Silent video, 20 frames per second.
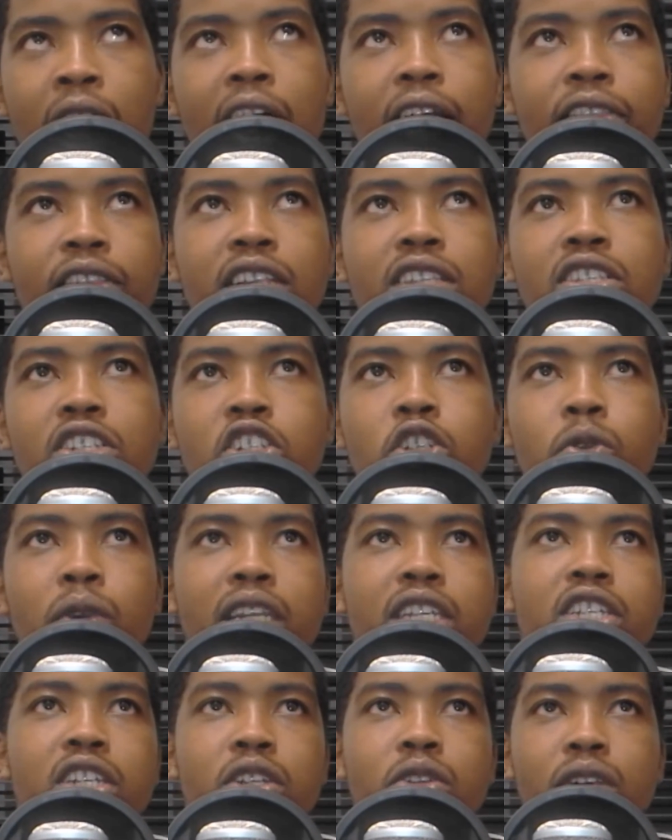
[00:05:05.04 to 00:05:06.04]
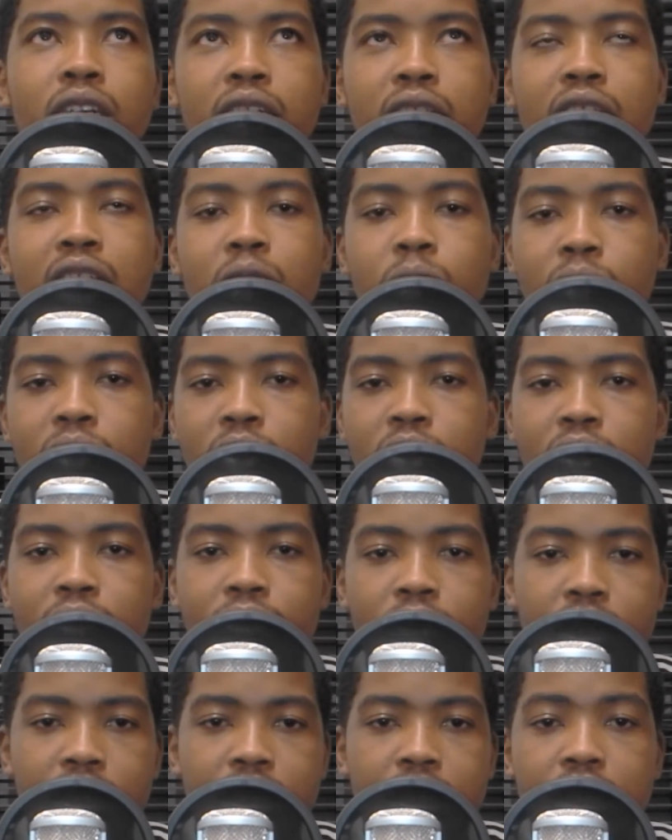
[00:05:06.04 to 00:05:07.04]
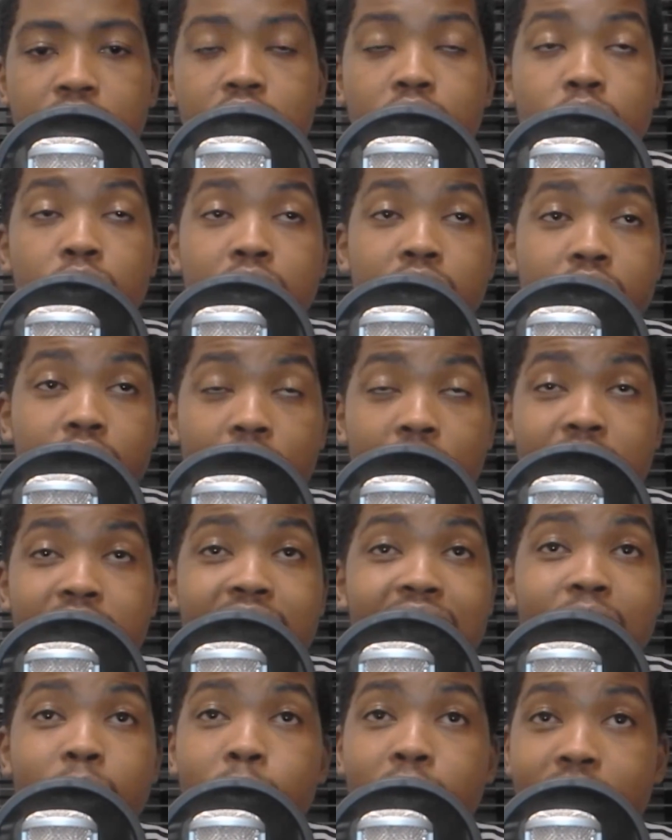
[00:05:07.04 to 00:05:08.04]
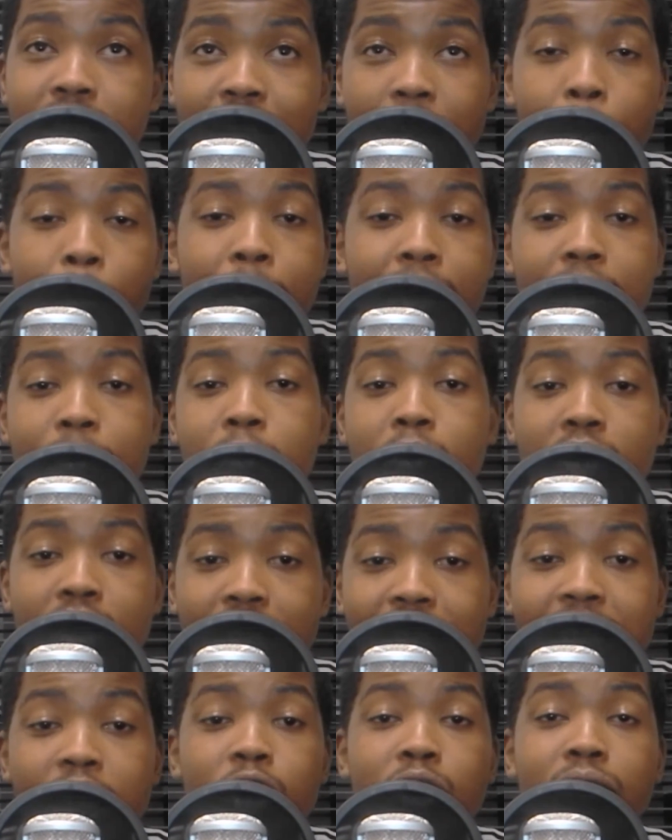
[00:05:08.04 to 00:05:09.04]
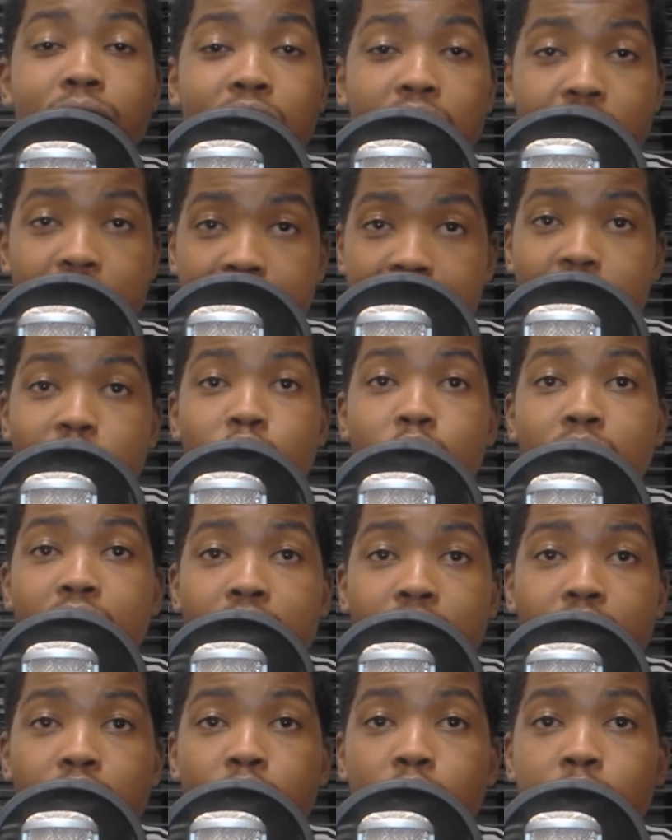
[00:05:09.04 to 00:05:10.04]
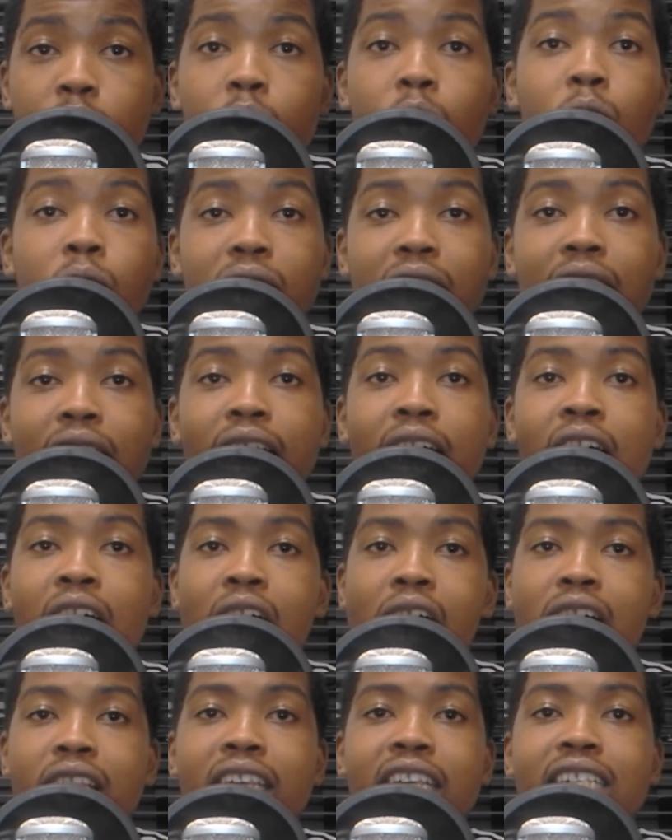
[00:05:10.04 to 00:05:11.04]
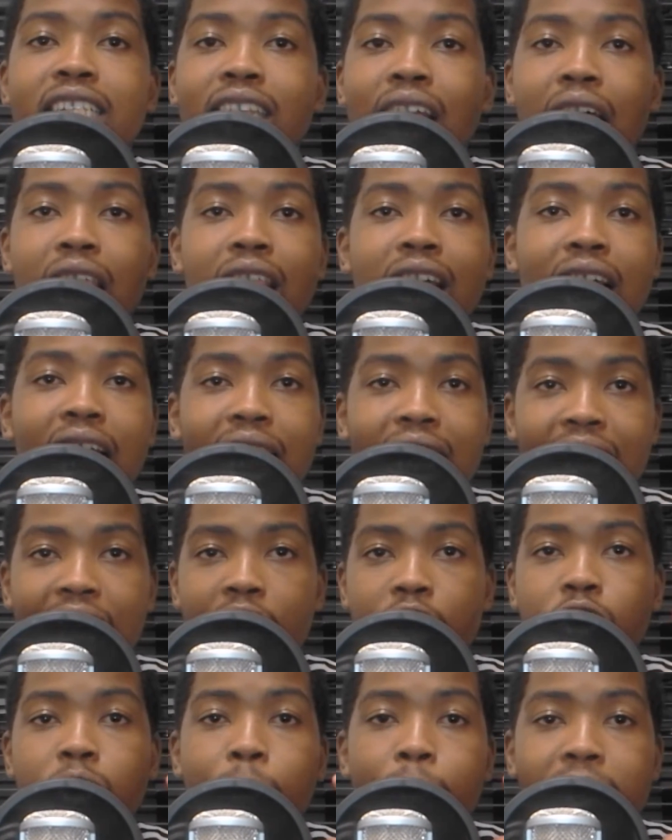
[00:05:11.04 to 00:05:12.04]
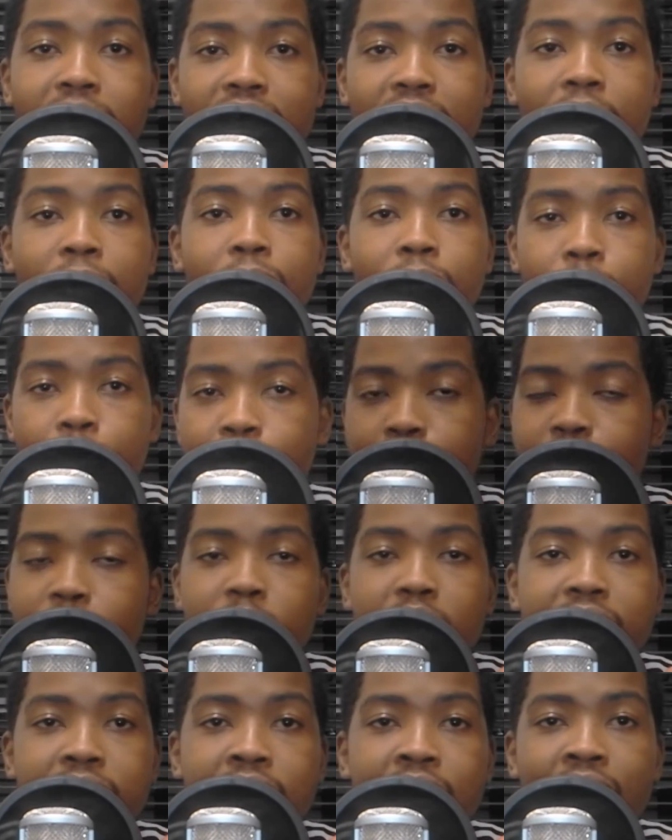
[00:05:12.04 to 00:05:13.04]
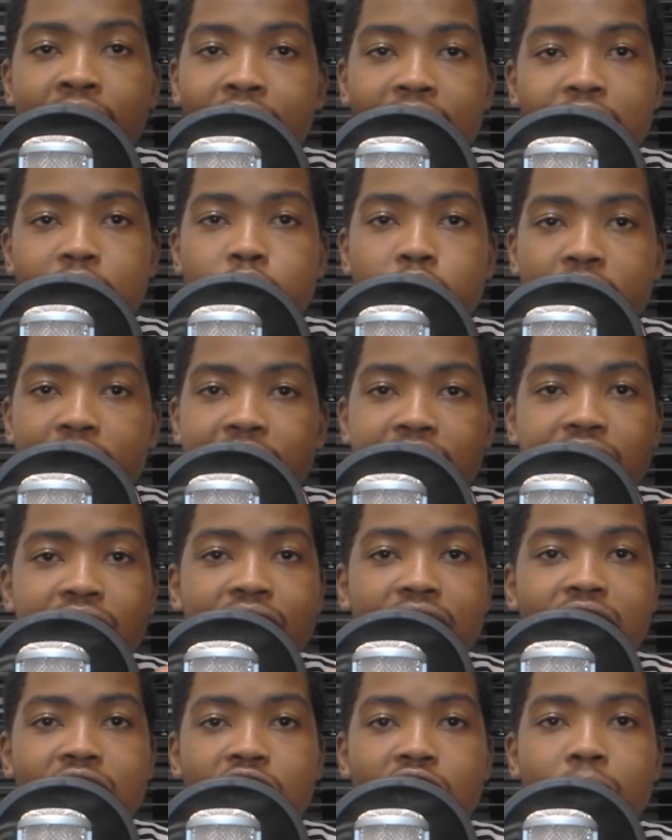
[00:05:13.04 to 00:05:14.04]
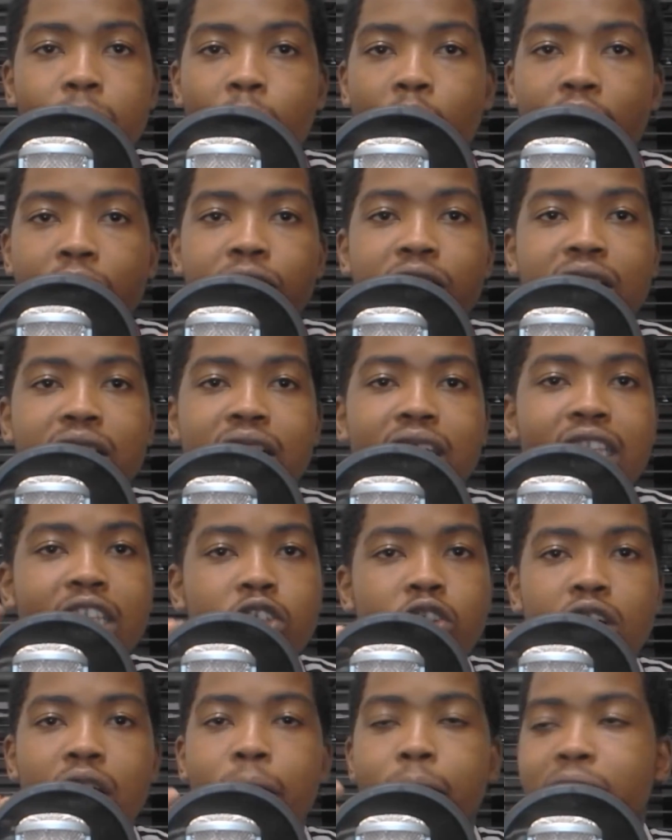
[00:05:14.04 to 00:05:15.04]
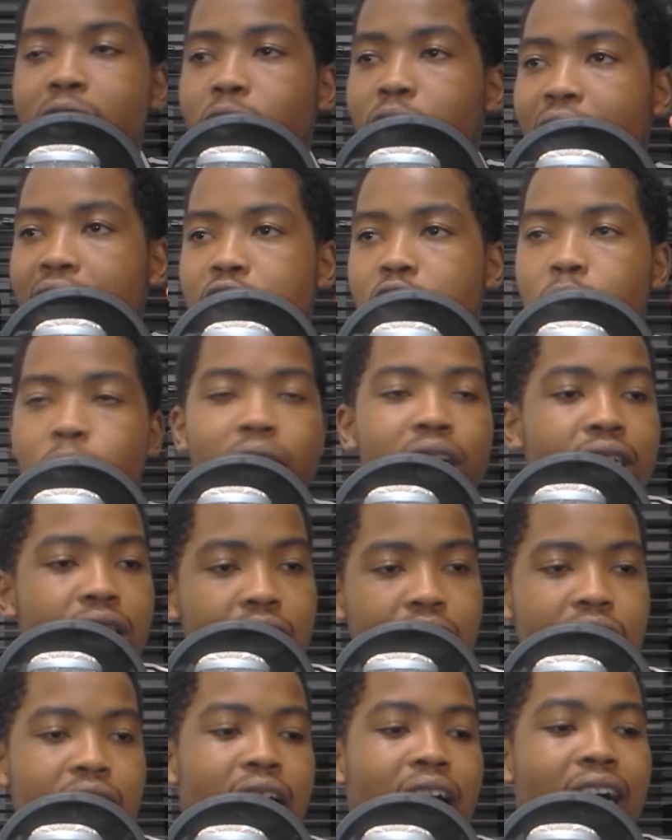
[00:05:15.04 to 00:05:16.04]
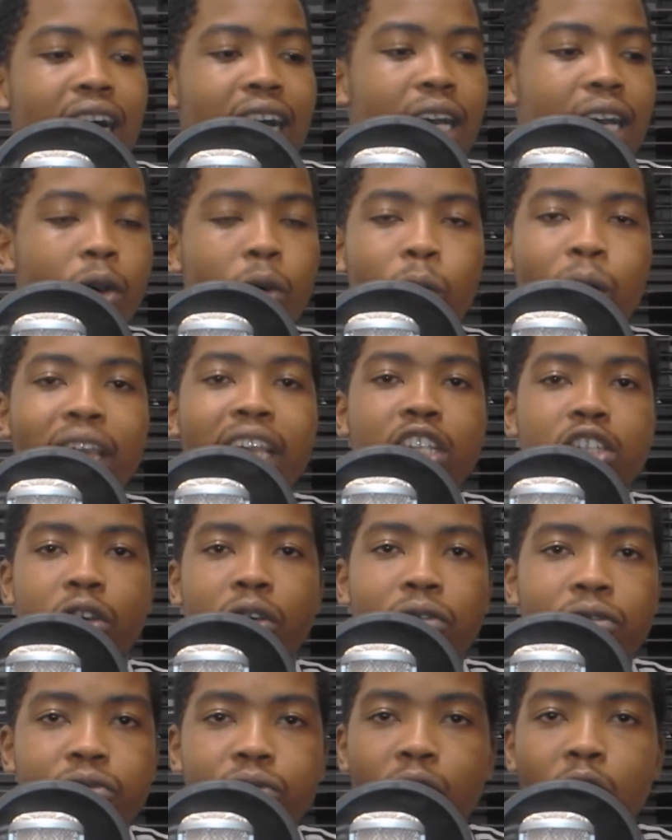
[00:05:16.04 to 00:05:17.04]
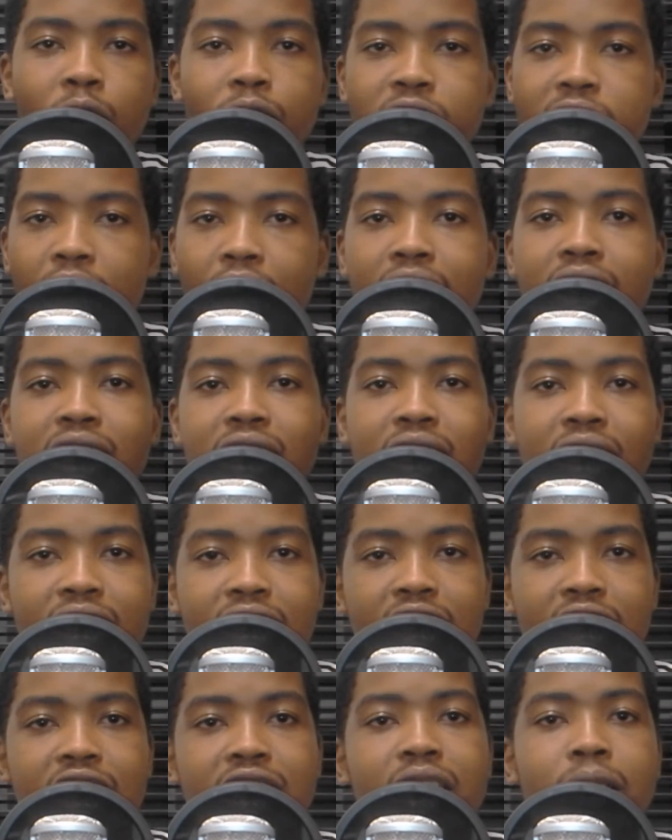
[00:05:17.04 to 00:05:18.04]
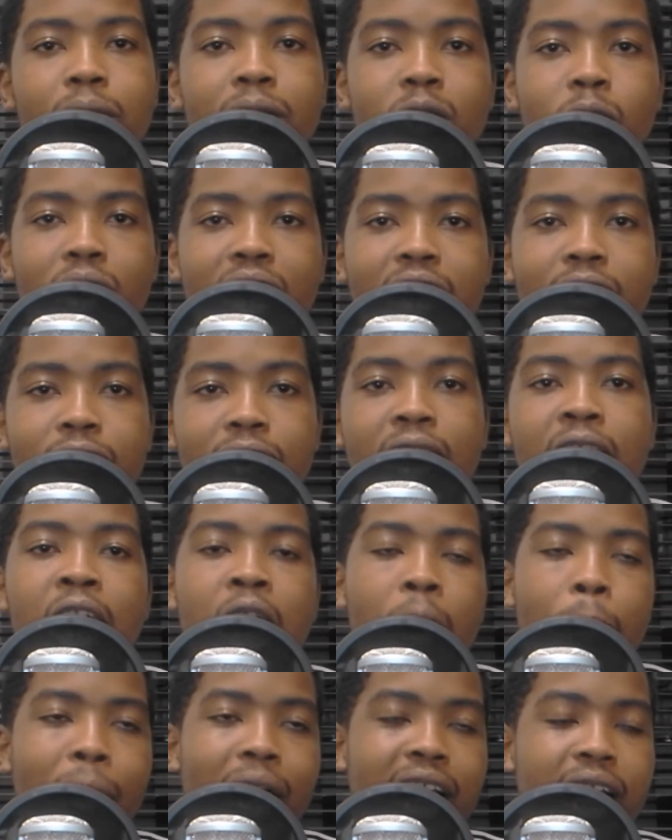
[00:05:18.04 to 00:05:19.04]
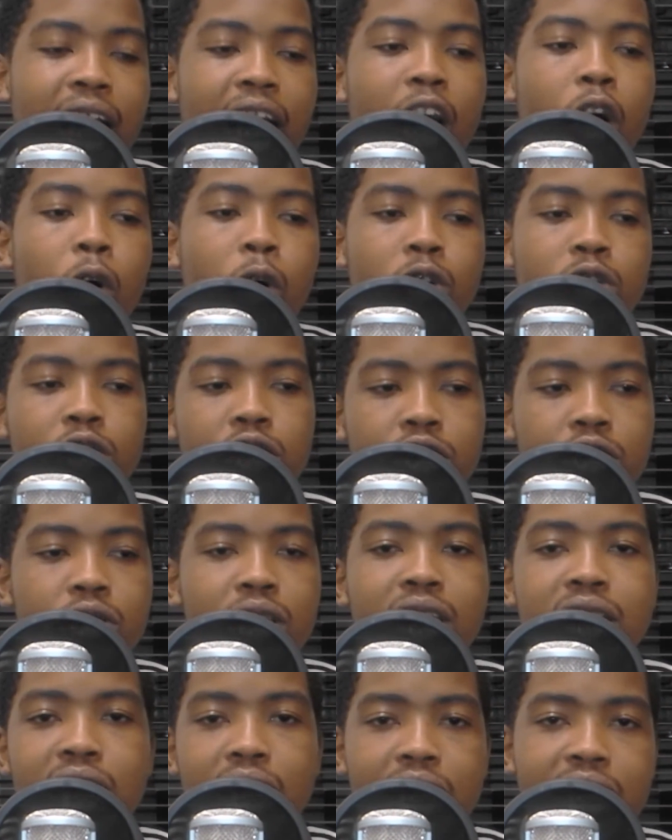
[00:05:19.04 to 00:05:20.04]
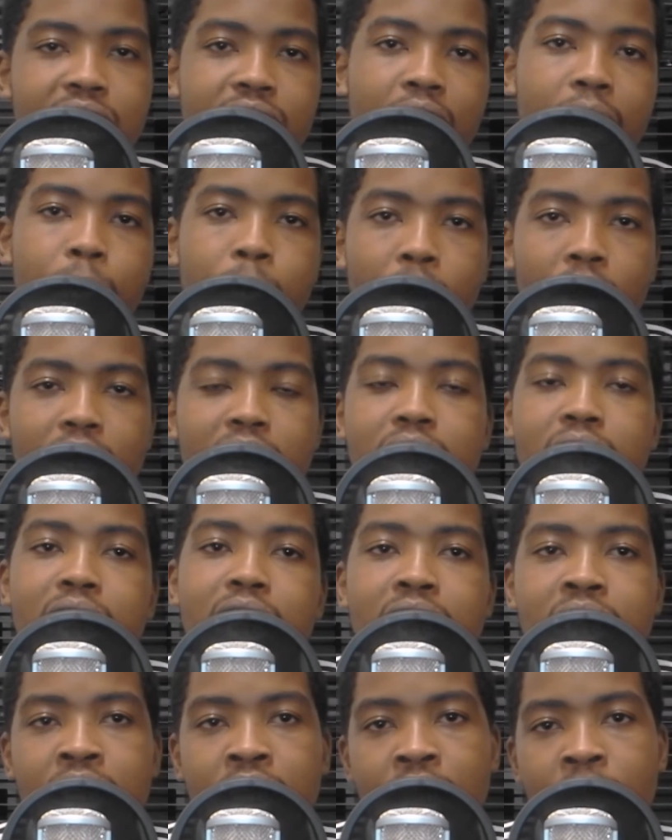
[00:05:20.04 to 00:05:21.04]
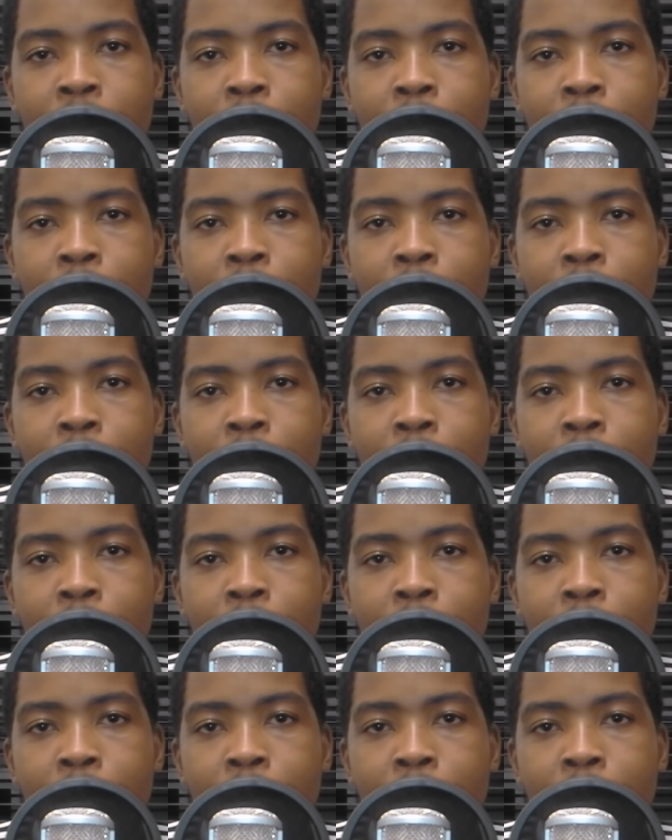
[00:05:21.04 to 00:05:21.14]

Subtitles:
In this situation, you are dealing with university students. You're not dealing with dumb people. The university students know that there's nothing like 100% free education system. Obviously, there's going to be graduated ways of charging the system and whatever. But also, students understand politics.